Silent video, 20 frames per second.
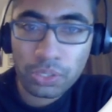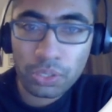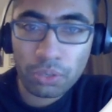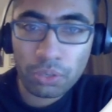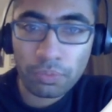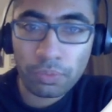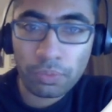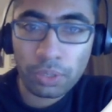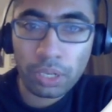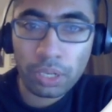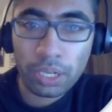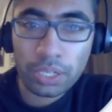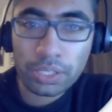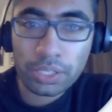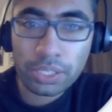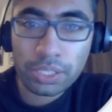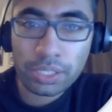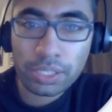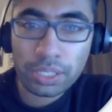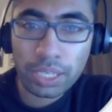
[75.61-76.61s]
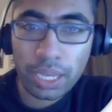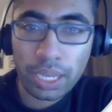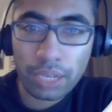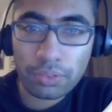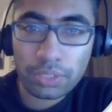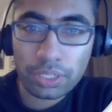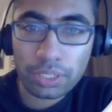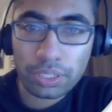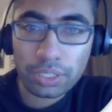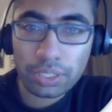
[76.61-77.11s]
So for us as
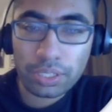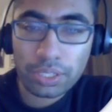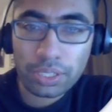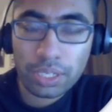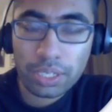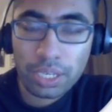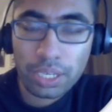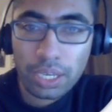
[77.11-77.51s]
accountants,